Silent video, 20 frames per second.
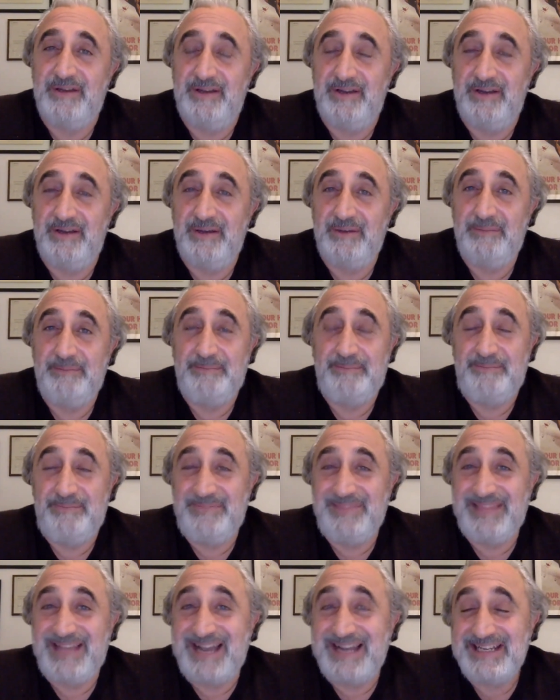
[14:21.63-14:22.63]

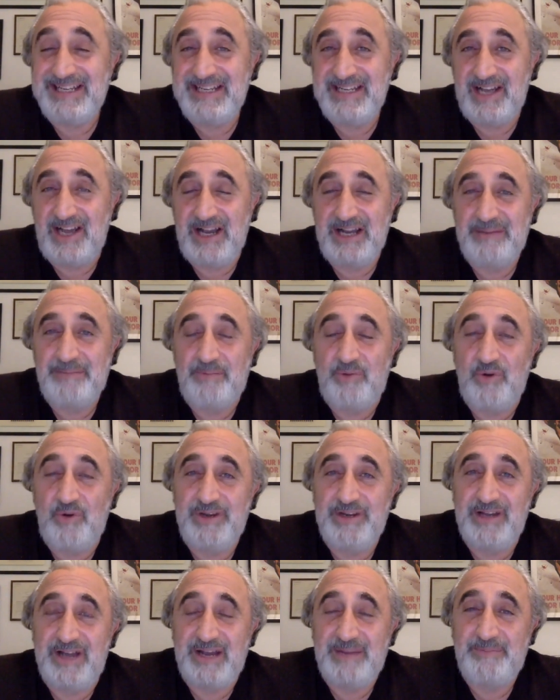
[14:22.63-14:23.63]

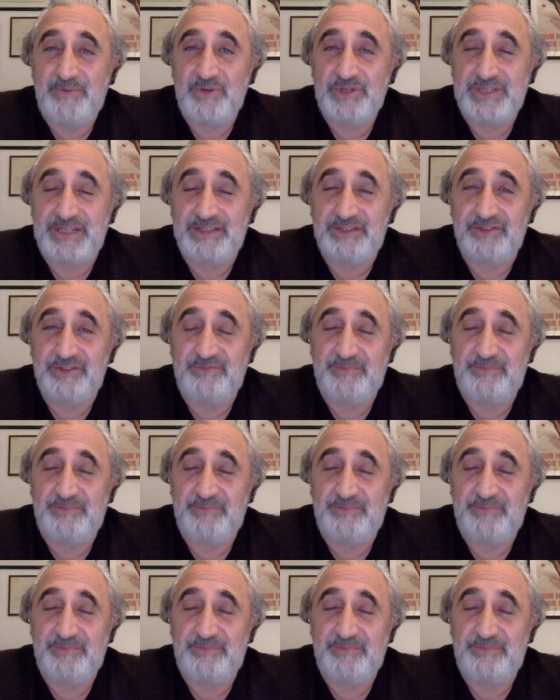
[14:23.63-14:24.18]
99.9% uh,